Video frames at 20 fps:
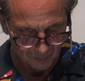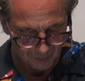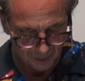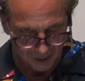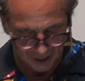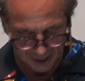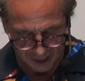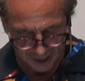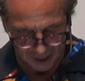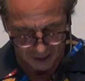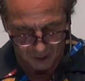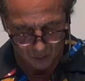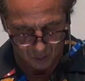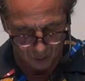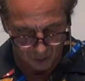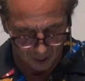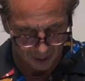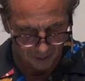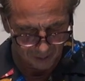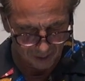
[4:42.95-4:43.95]
be he who
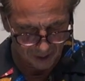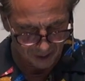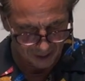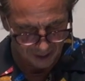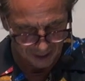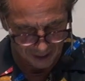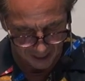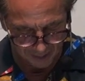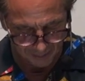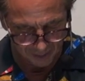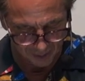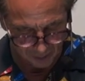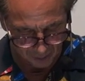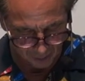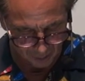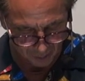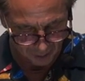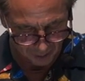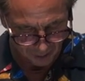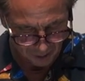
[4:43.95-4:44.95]
comes in the name of the
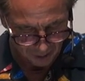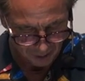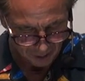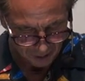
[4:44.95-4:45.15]
Lord.